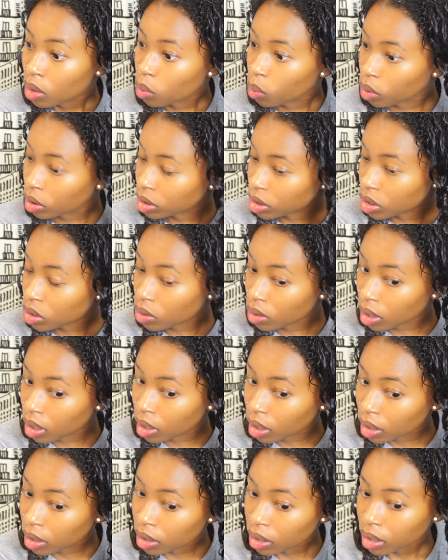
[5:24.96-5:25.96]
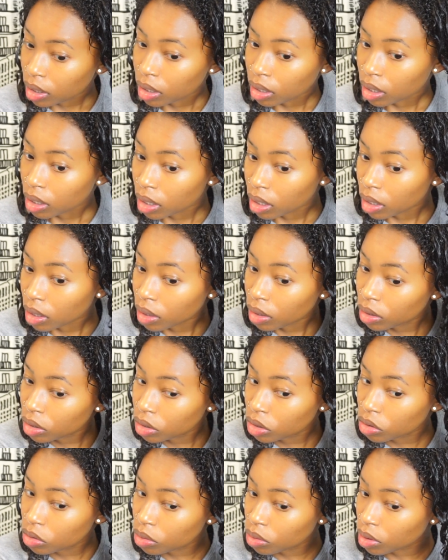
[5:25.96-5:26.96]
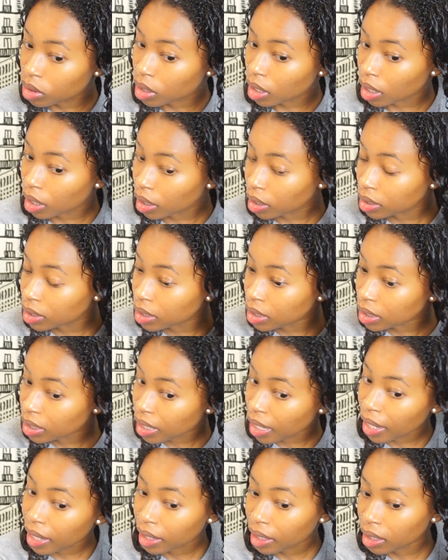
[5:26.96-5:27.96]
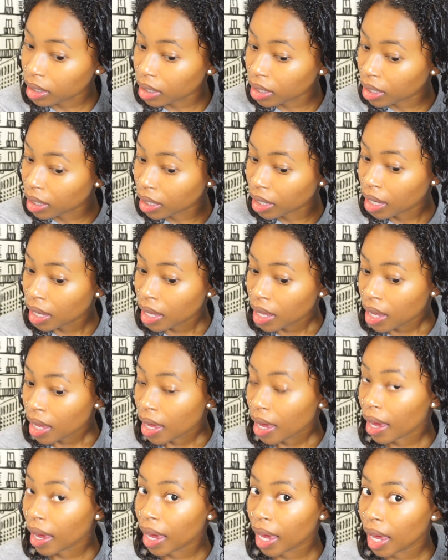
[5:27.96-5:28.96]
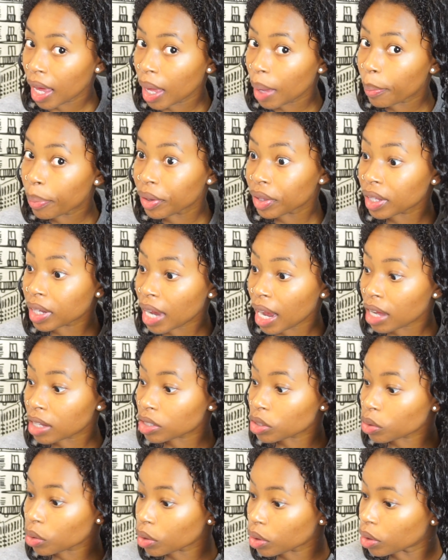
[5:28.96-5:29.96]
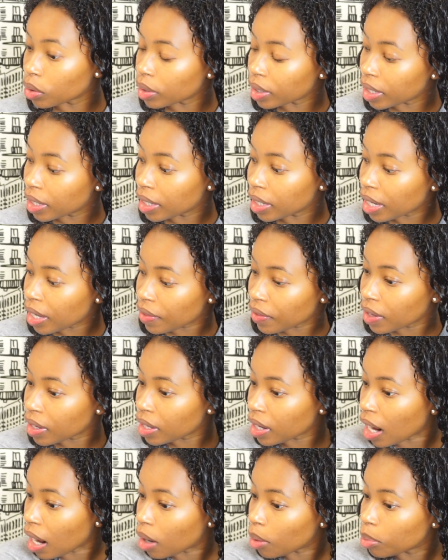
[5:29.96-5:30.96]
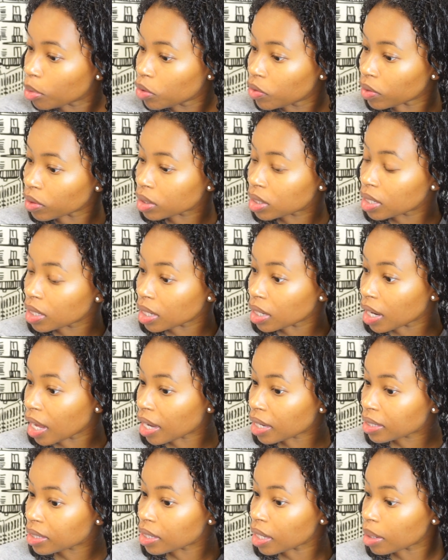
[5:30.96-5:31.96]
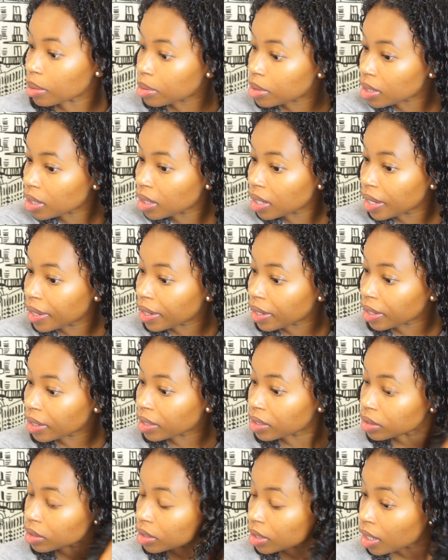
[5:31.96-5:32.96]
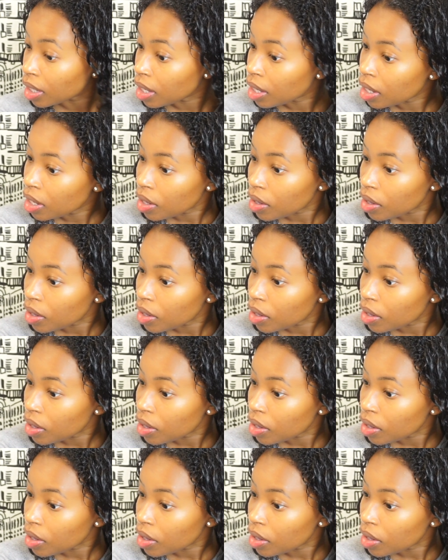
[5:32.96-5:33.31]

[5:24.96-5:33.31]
We're just gonna do the detangling and put the castor oil in, and then I'll move on to the next steps later, because